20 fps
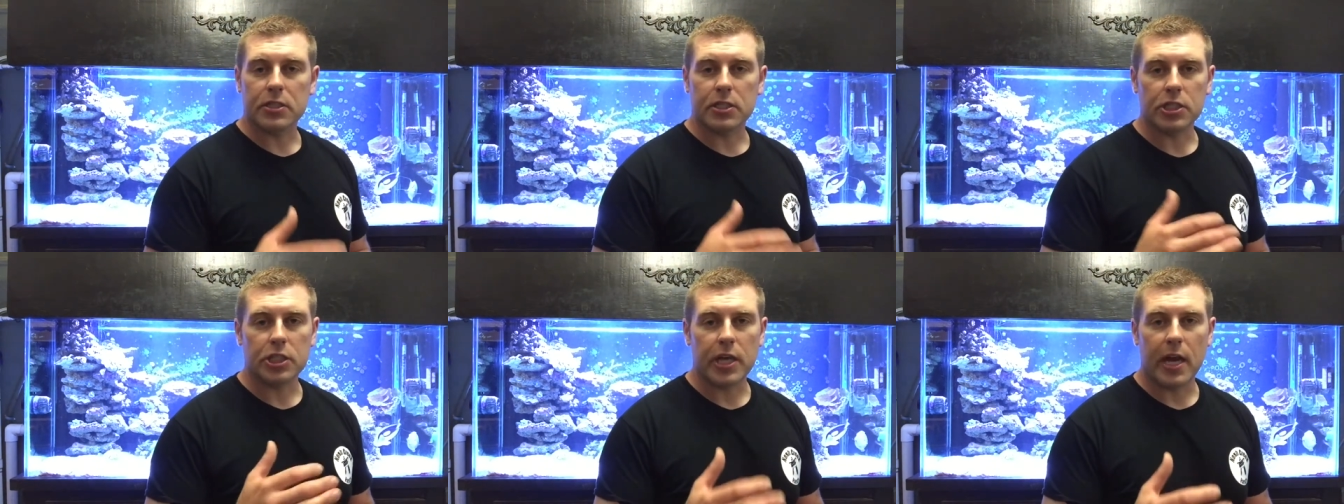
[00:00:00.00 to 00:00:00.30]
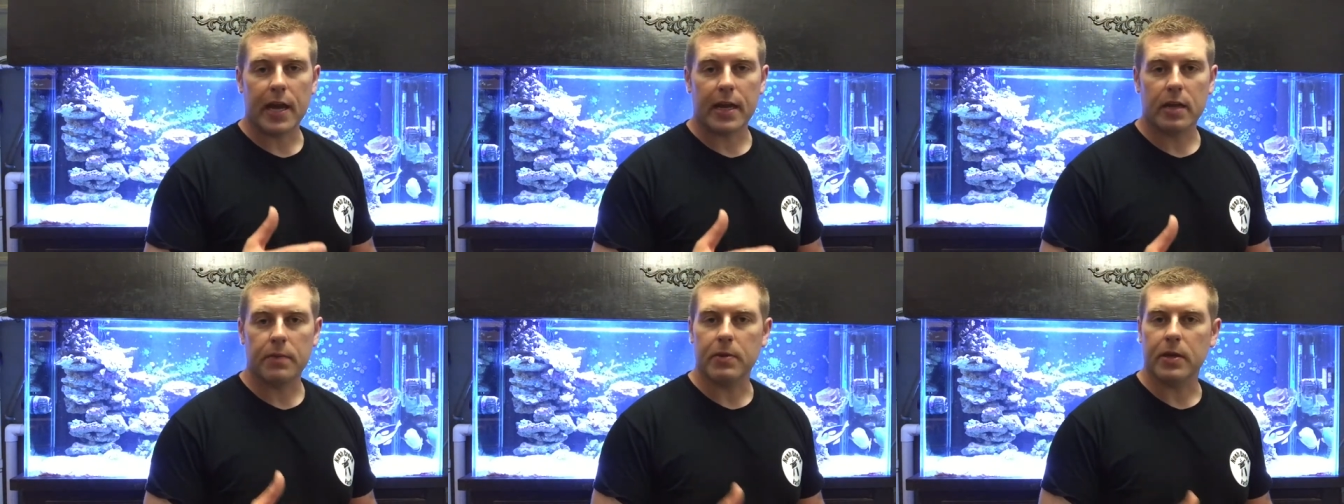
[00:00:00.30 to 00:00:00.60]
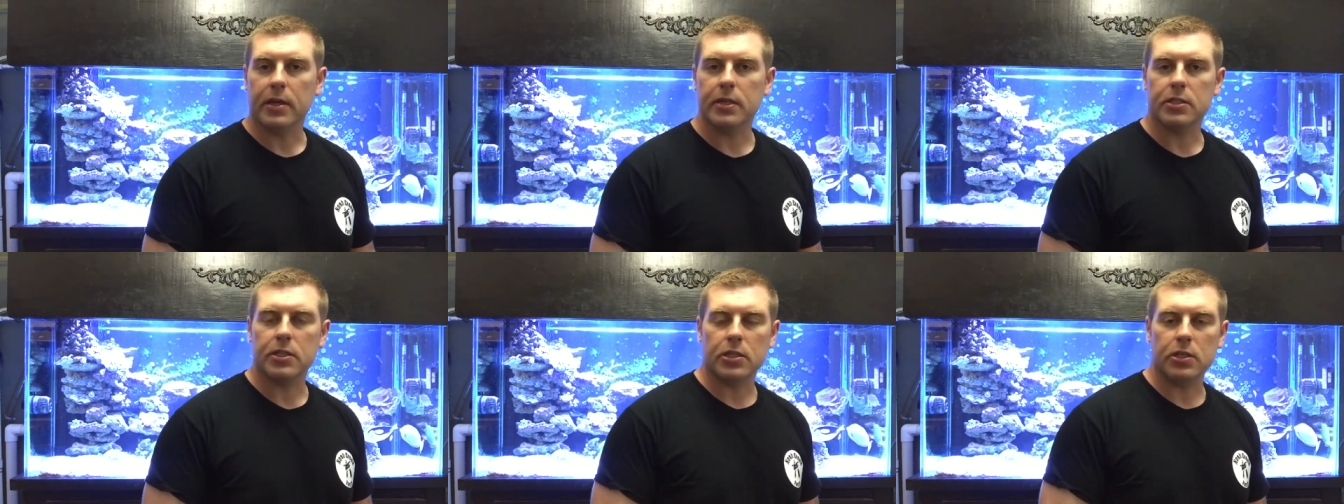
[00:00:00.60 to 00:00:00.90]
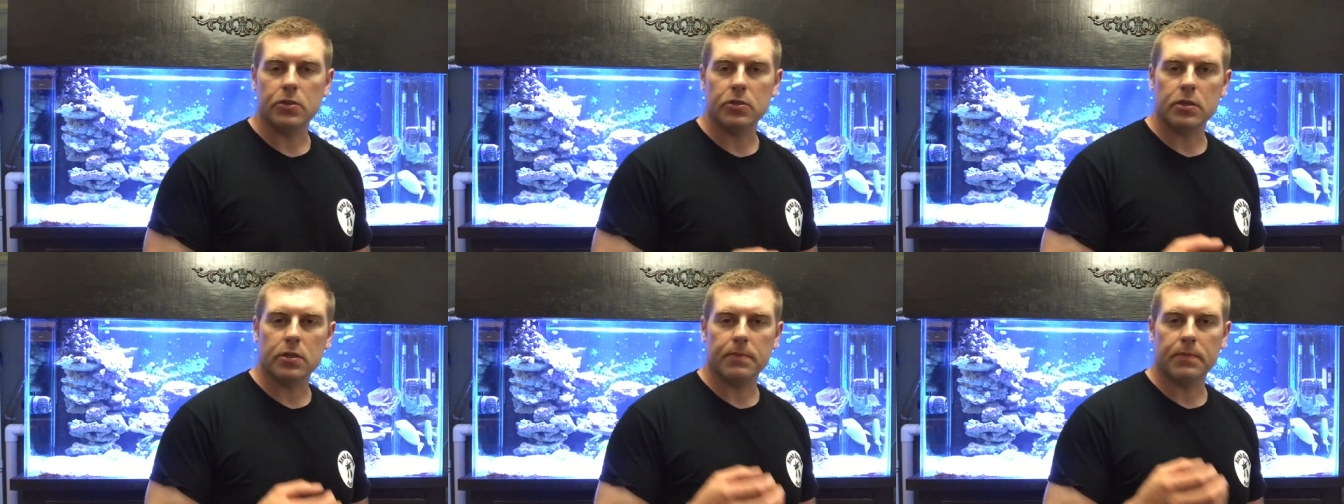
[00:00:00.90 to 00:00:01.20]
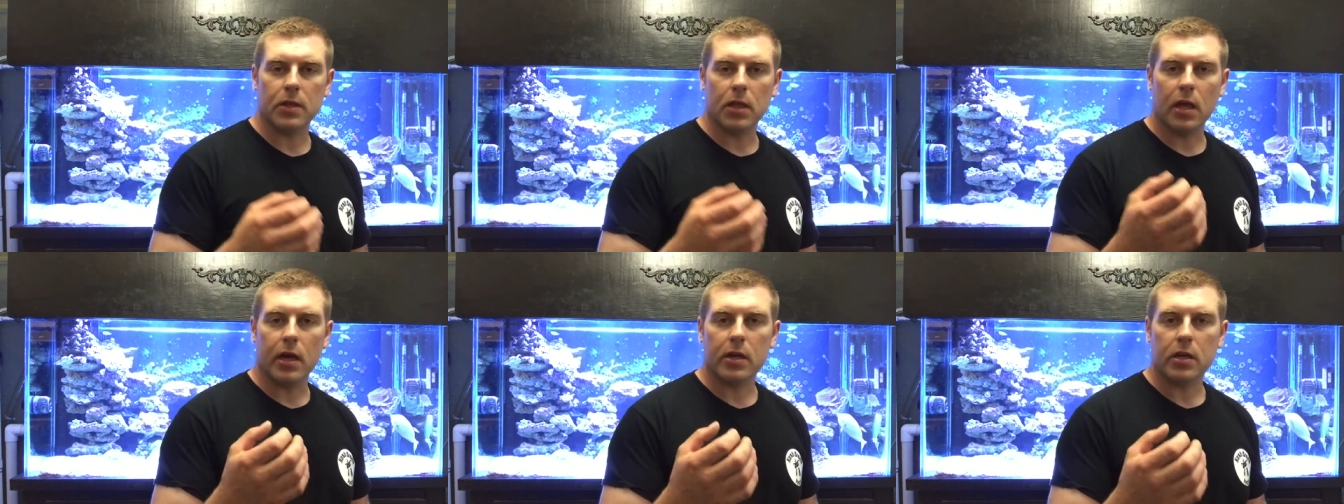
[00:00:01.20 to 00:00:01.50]
in check because they use up
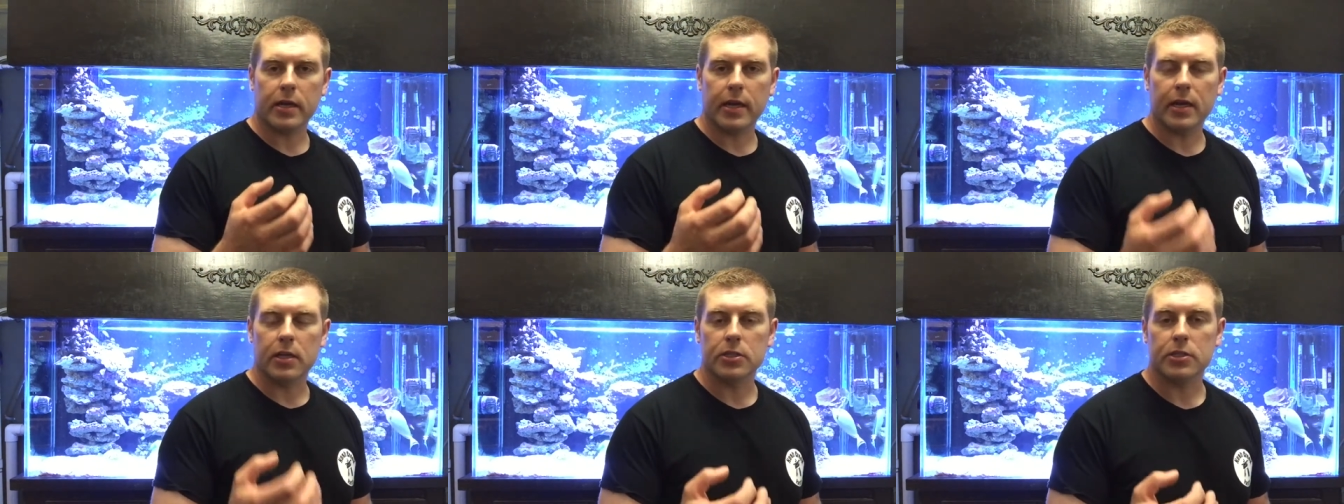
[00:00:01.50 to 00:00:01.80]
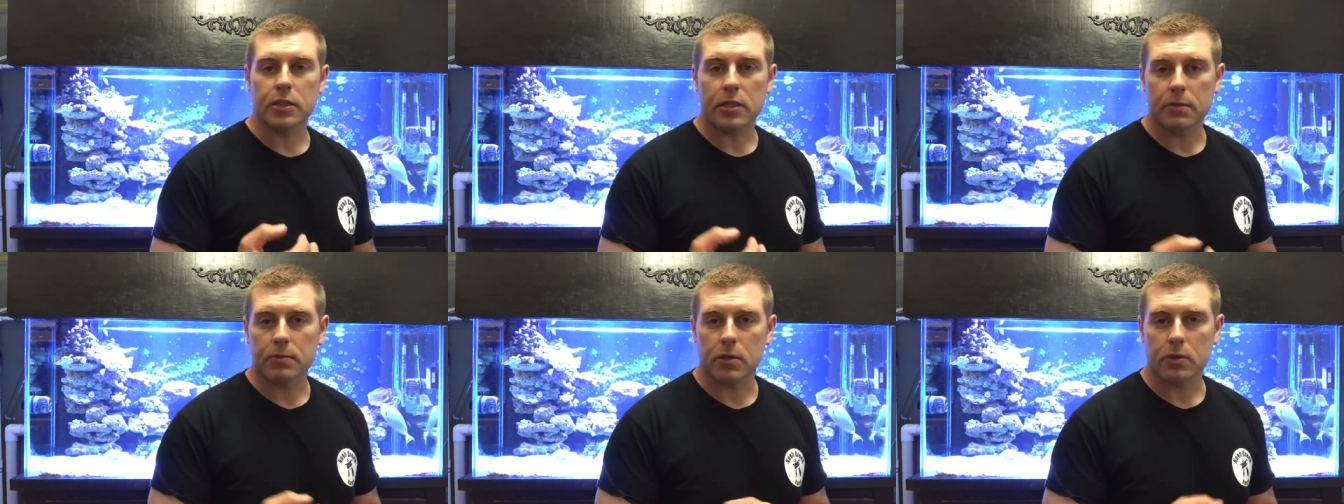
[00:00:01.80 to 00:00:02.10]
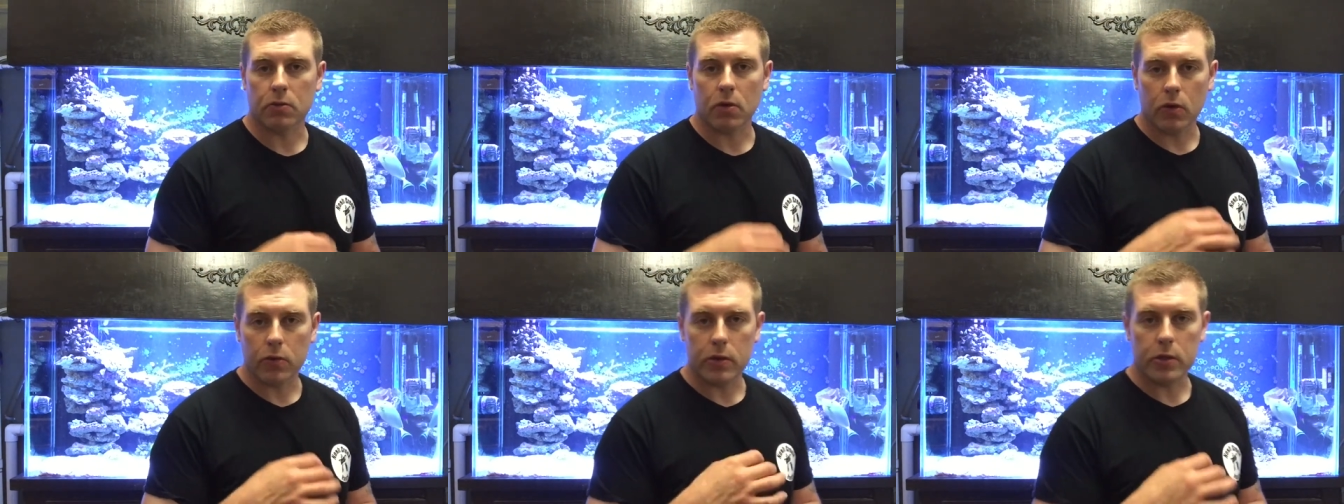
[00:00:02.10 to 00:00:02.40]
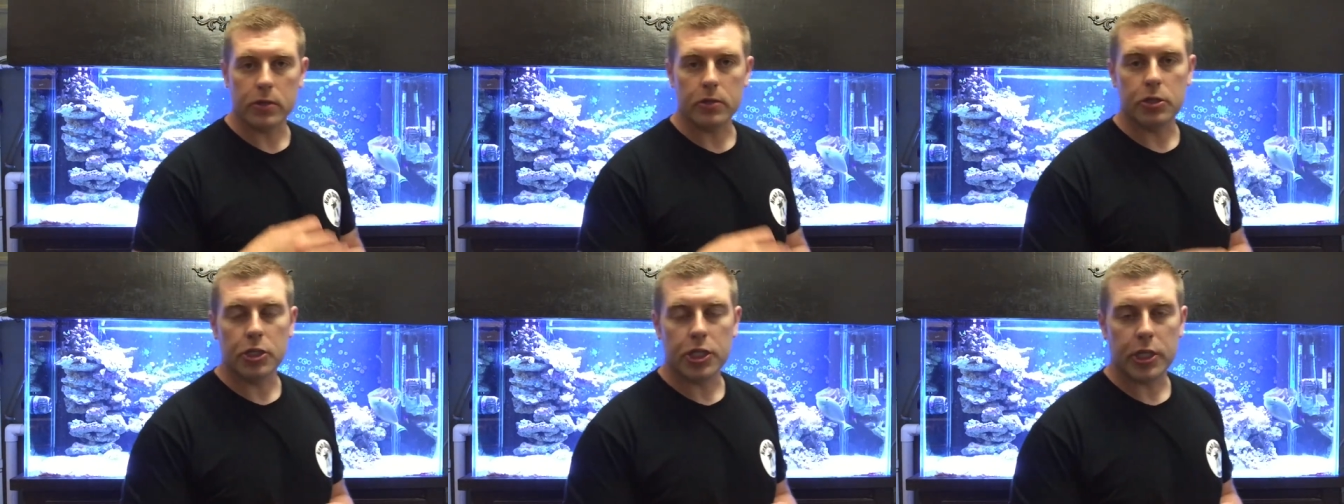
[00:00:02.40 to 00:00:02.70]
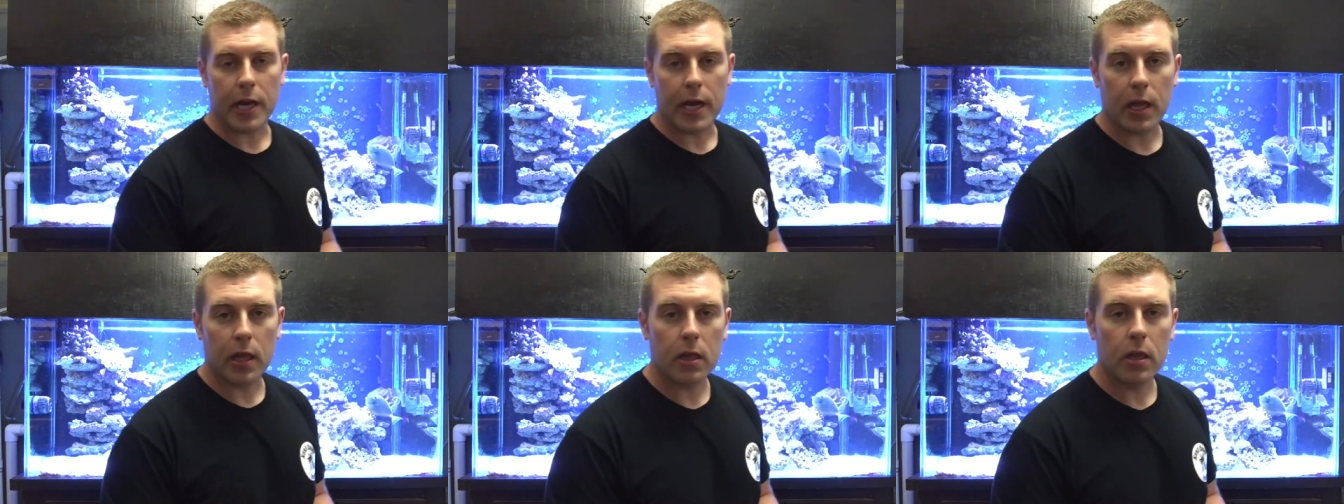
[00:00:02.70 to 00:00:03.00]
a lot of calcium to grow their new
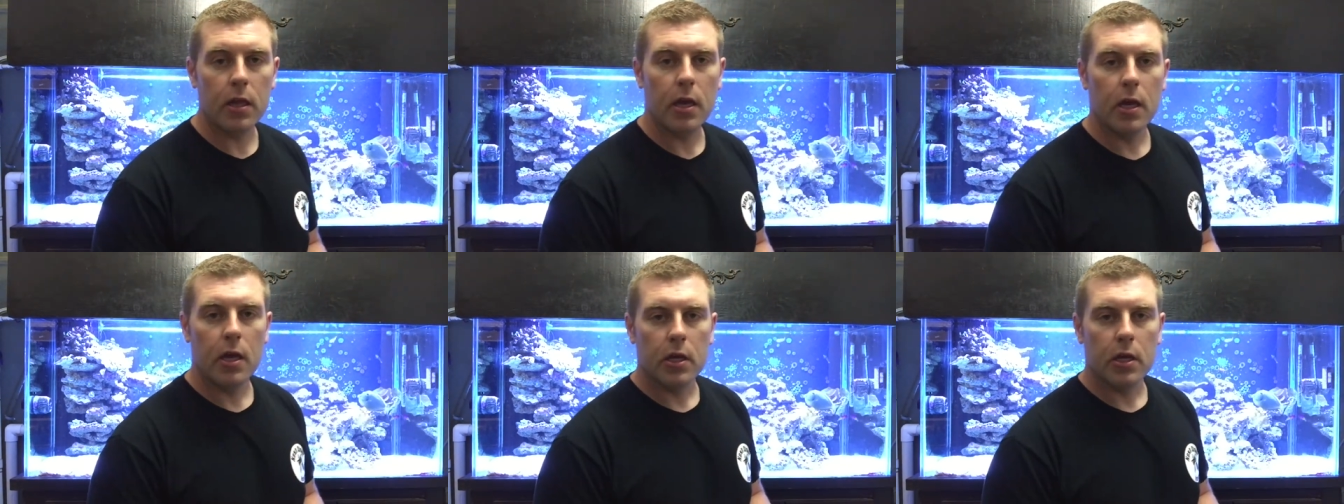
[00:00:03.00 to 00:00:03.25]
shell.